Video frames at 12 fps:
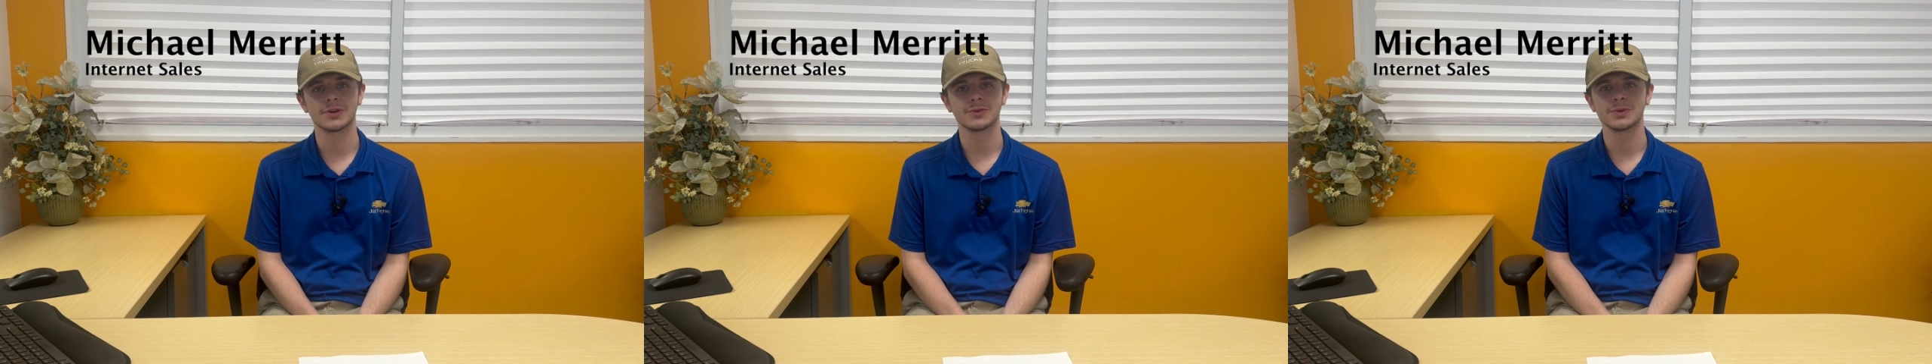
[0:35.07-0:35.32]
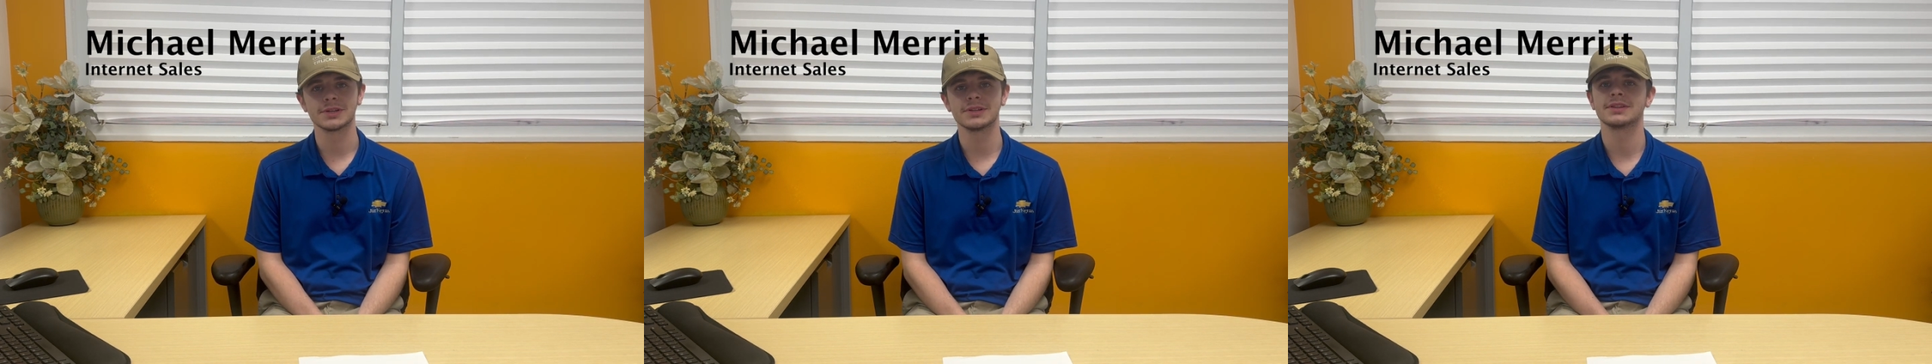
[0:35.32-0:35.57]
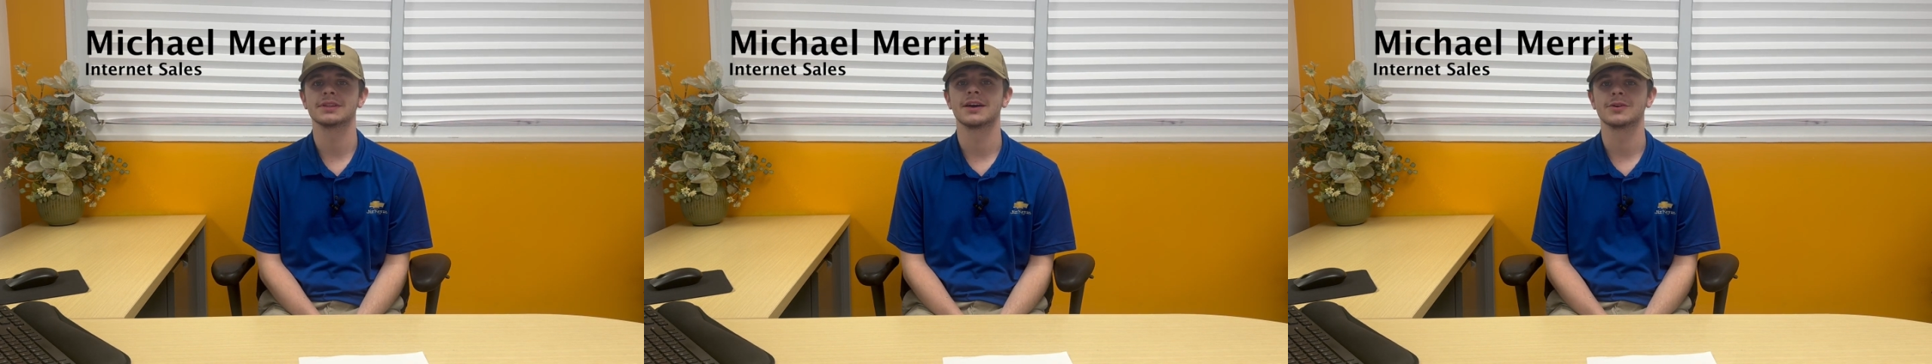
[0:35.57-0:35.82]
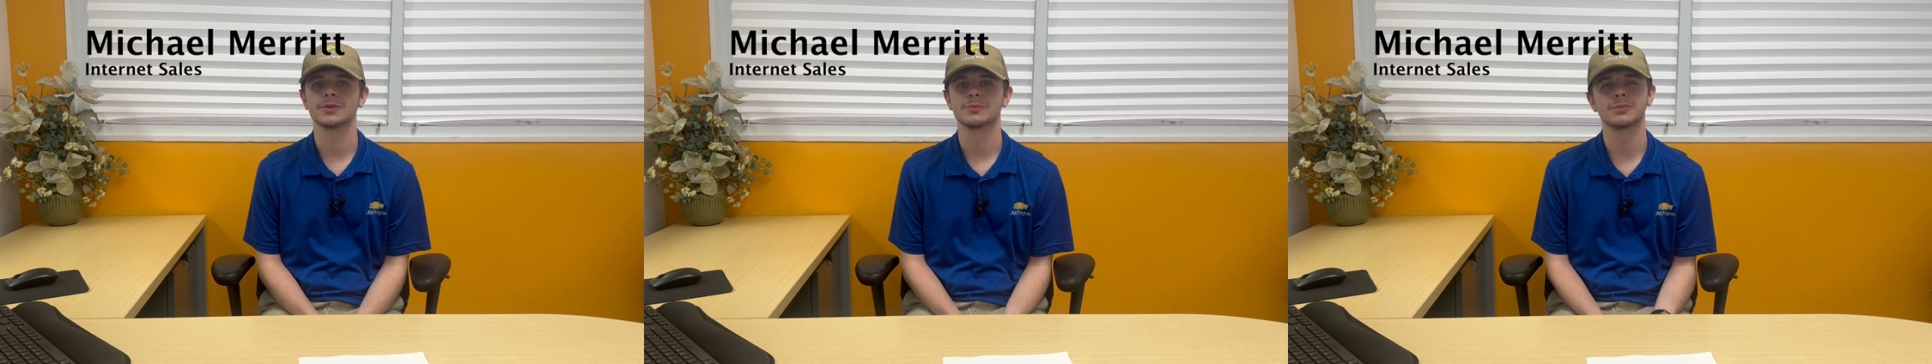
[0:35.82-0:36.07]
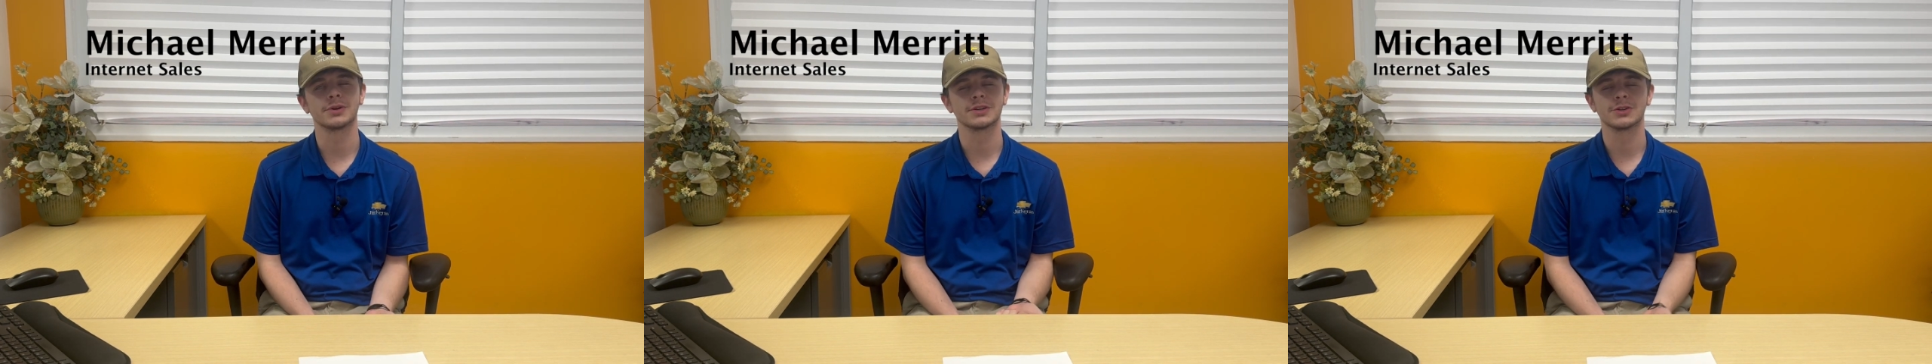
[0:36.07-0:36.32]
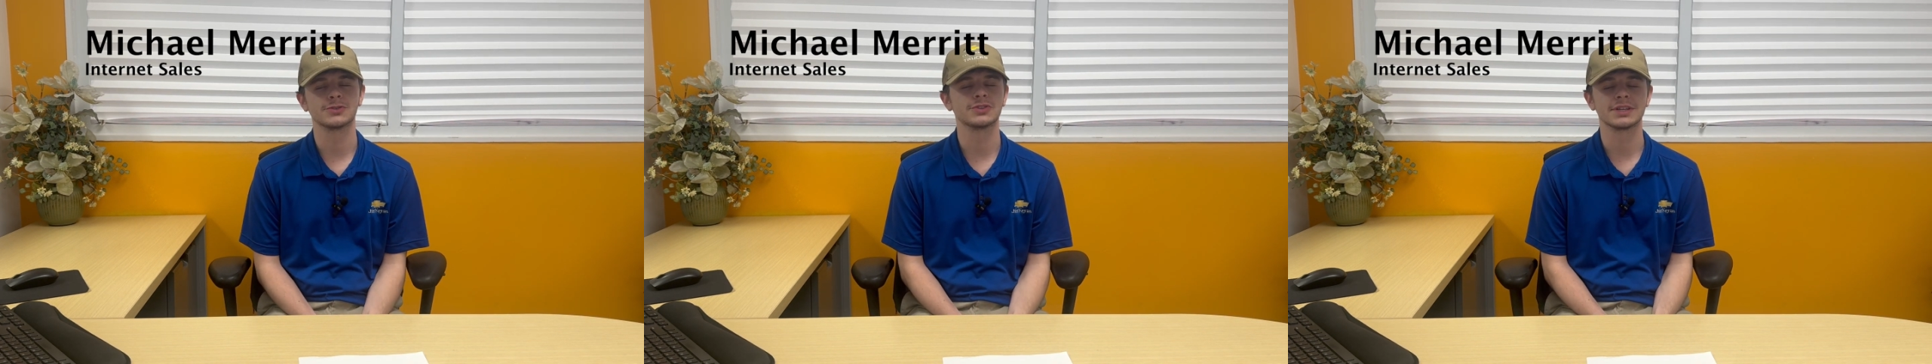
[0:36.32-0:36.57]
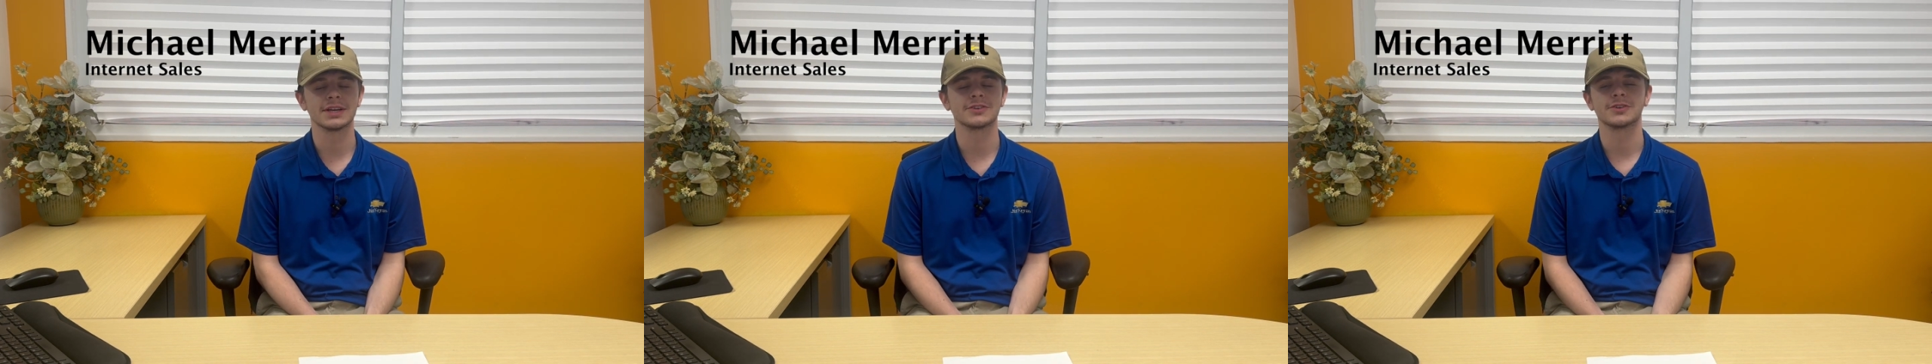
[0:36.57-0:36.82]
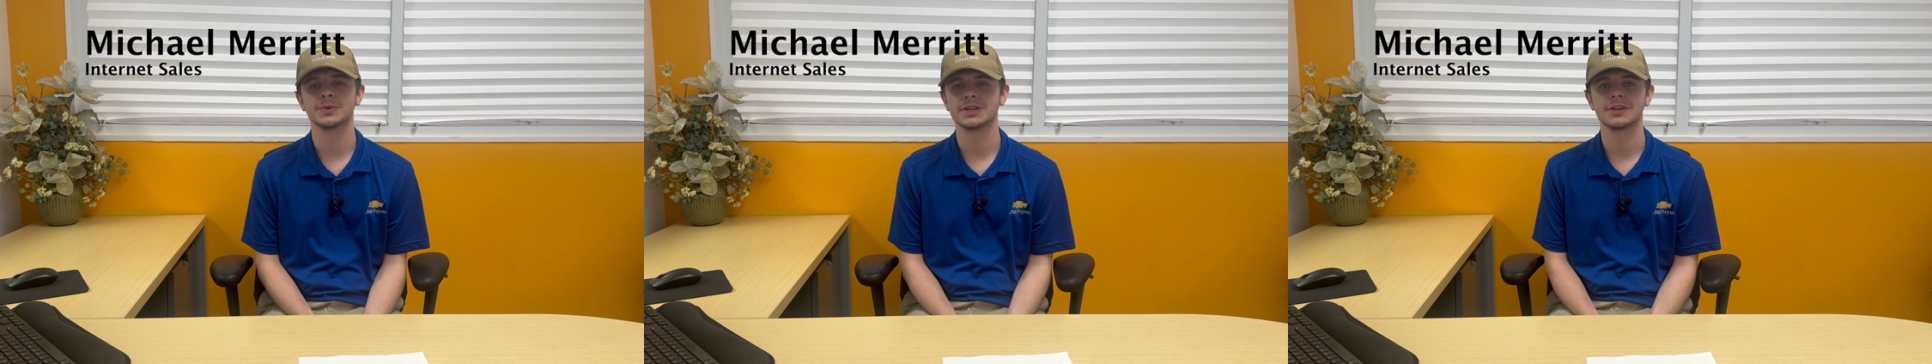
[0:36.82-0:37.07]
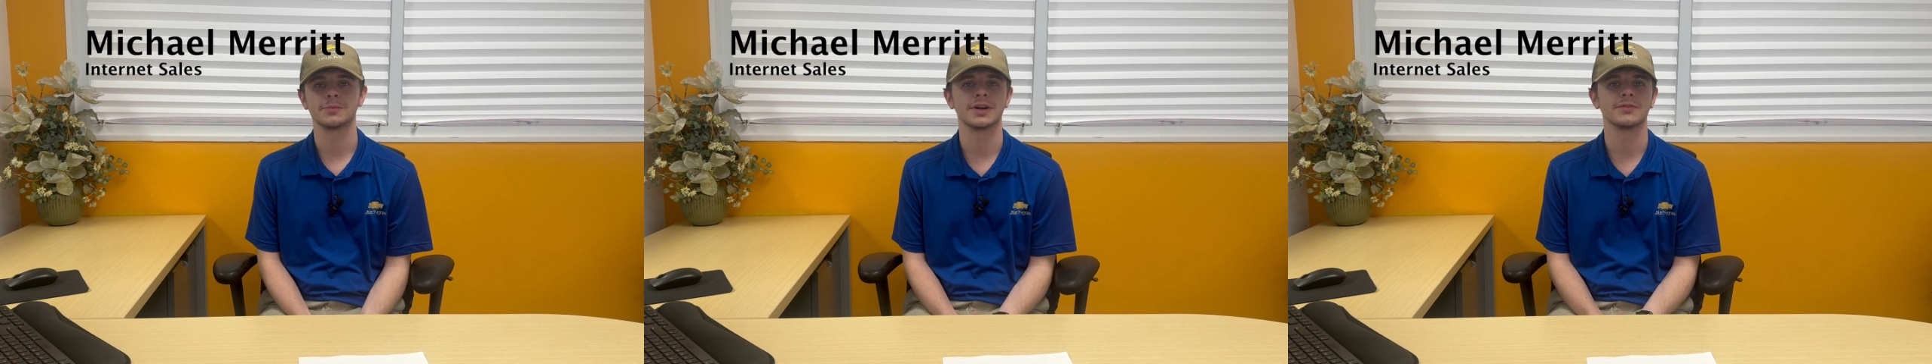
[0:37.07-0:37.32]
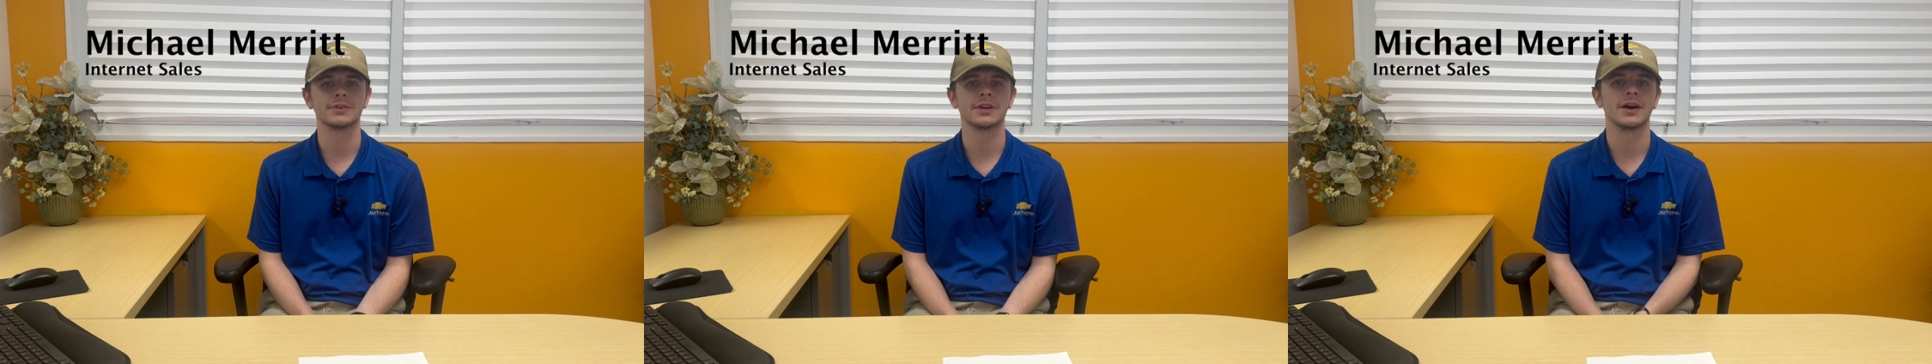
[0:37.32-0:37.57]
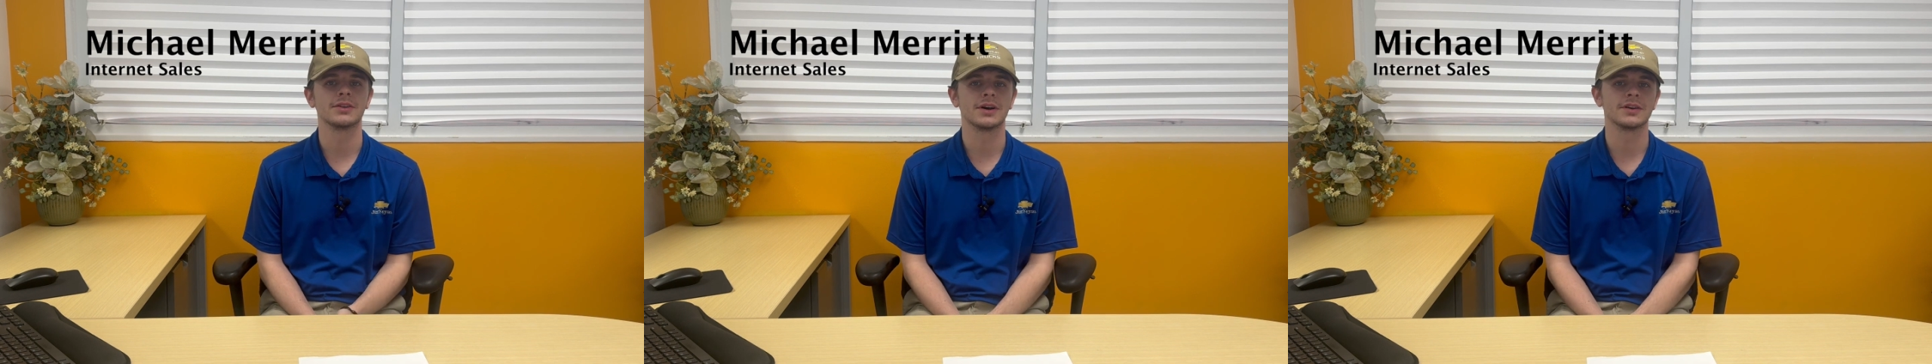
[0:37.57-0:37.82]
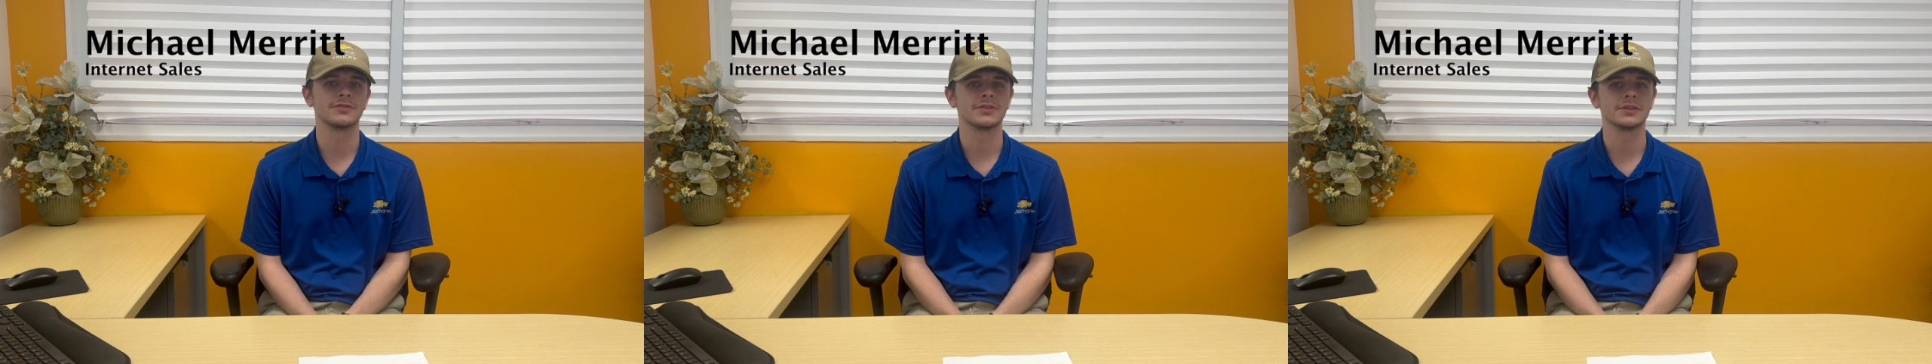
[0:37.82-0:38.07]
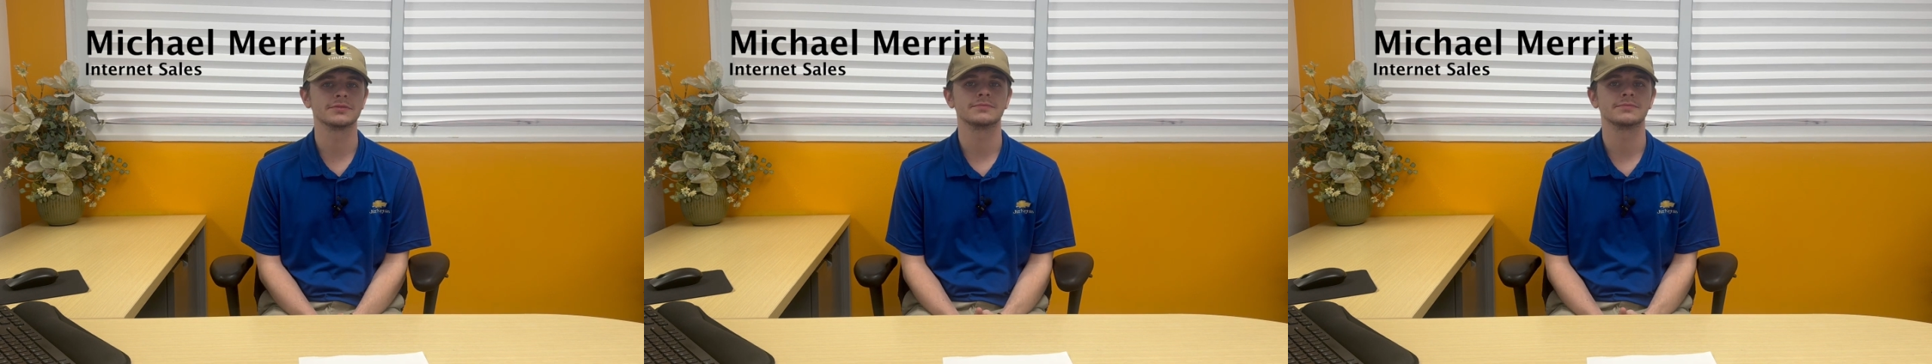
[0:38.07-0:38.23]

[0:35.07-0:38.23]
work with. Uh, we're pretty close together and we ended up having a lot of fun.